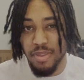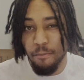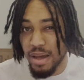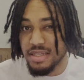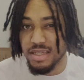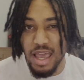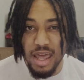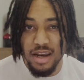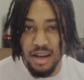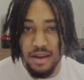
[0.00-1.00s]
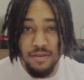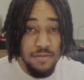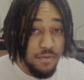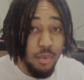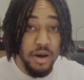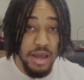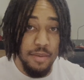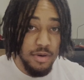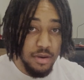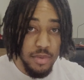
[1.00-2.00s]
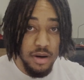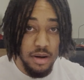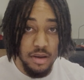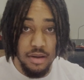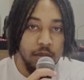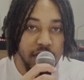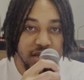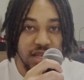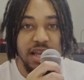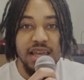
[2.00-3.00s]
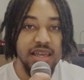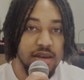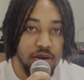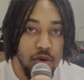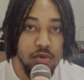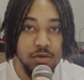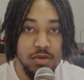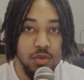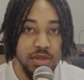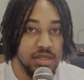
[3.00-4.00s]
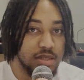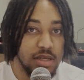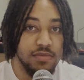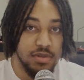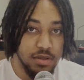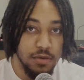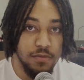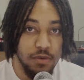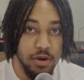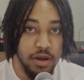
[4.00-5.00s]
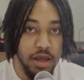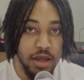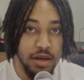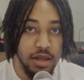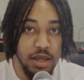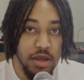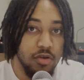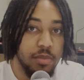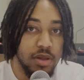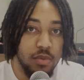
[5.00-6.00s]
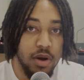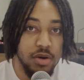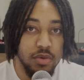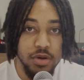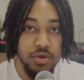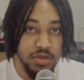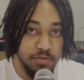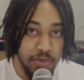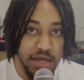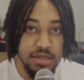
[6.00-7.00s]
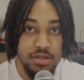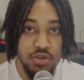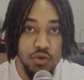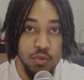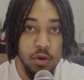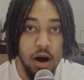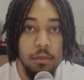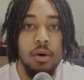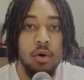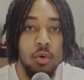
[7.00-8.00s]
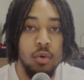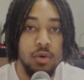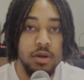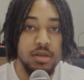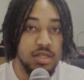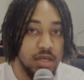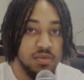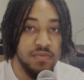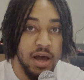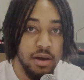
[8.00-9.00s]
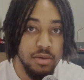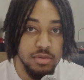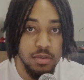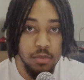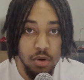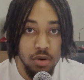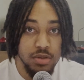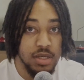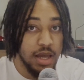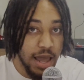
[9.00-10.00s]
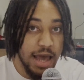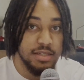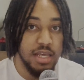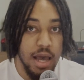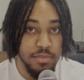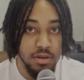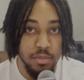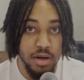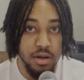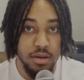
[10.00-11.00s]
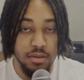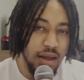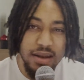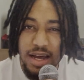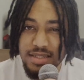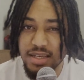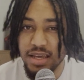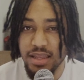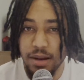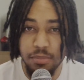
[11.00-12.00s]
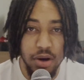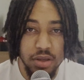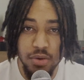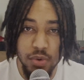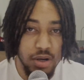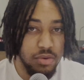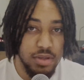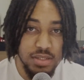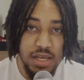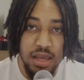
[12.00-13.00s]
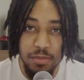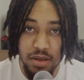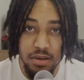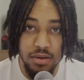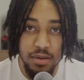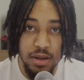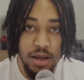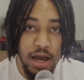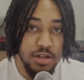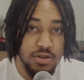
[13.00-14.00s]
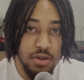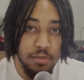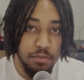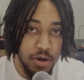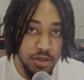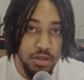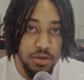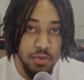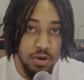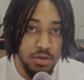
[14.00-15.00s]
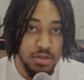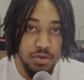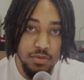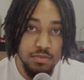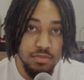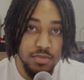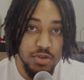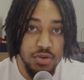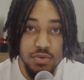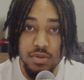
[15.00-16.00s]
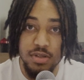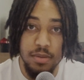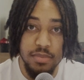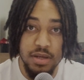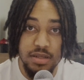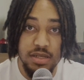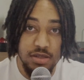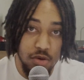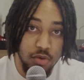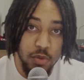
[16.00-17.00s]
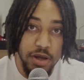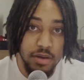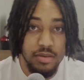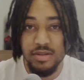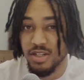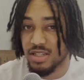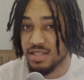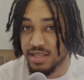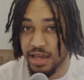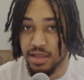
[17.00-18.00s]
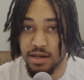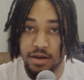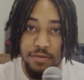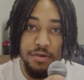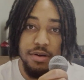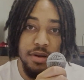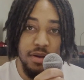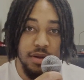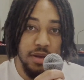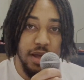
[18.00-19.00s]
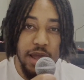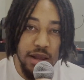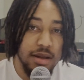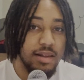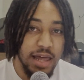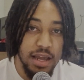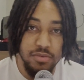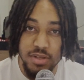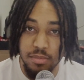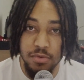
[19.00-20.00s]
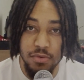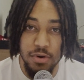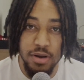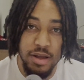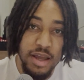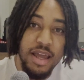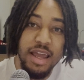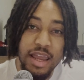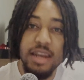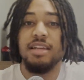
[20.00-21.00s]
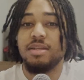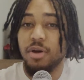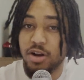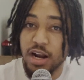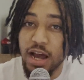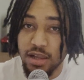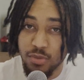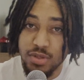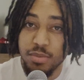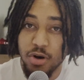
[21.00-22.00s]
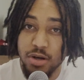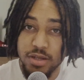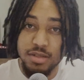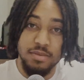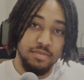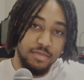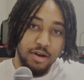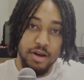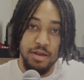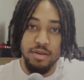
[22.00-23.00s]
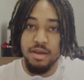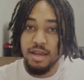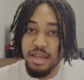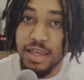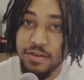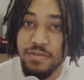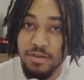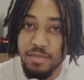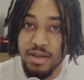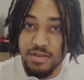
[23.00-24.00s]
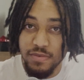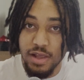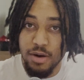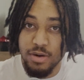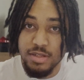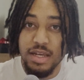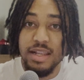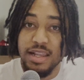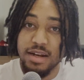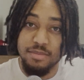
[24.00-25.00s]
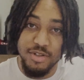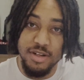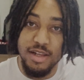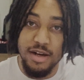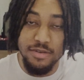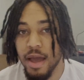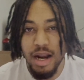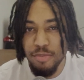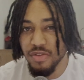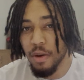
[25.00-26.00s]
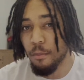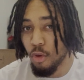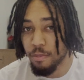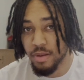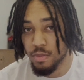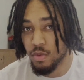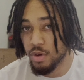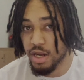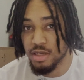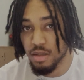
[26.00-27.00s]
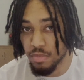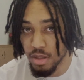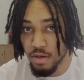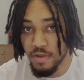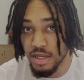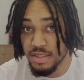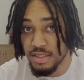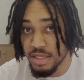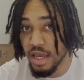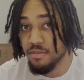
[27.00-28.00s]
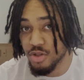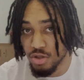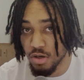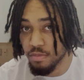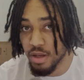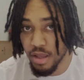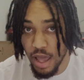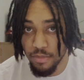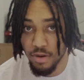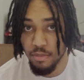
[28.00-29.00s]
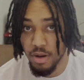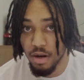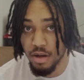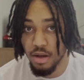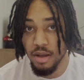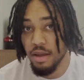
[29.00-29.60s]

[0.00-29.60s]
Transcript: best candidate for Captain America because he knows what Steve stood for, and he would be the one who would do his best to uphold Steve's values and morals as Captain America. Not saying that Bucky wouldn't do the same either. I just know that Bucky would also do some things his own way, just slightly different. And like I've said before, he needs to be on an island with some honeys. All right. Give him his flowers, let him chill out. And I believe that more people would actually believe that Sam should be Captain America